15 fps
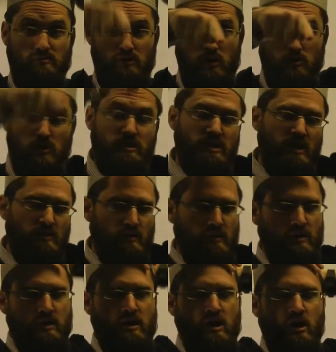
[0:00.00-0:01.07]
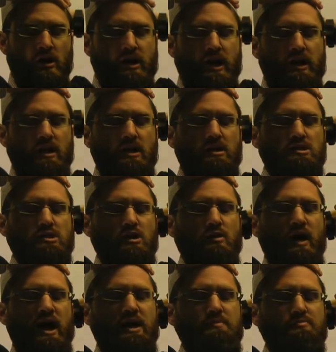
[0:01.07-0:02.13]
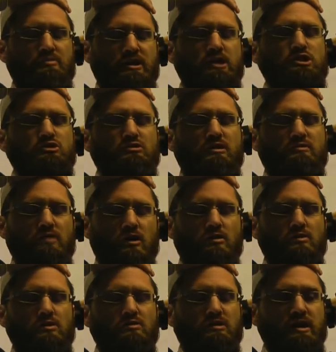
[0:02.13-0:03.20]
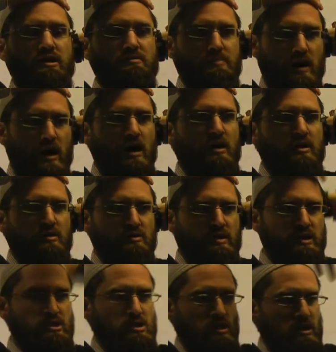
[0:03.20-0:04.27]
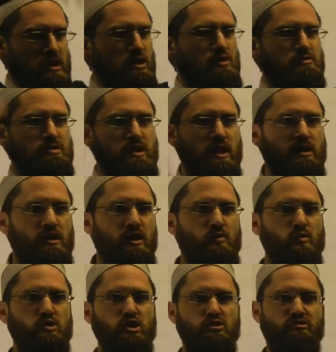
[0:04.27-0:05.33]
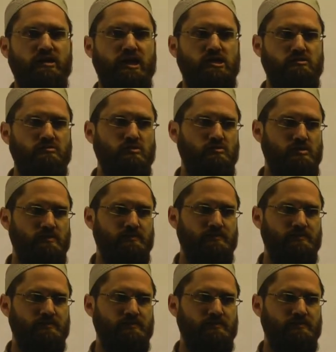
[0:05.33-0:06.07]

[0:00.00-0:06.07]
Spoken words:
Hold on to that one. Okay, so a bridge or a road or a path or a journey, you've said. What's the three-letter root?